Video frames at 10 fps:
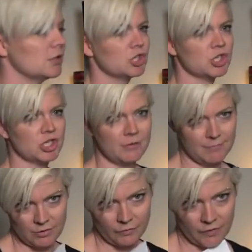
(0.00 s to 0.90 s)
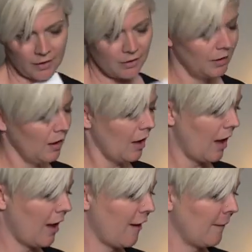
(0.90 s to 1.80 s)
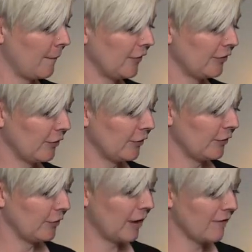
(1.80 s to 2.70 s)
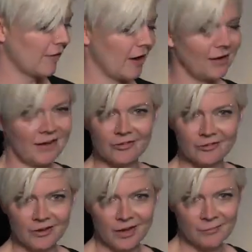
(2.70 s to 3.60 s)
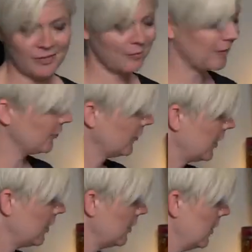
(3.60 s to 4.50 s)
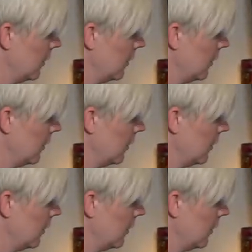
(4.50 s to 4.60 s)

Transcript: sheet music. So I've got Yesterday by the Beatles here.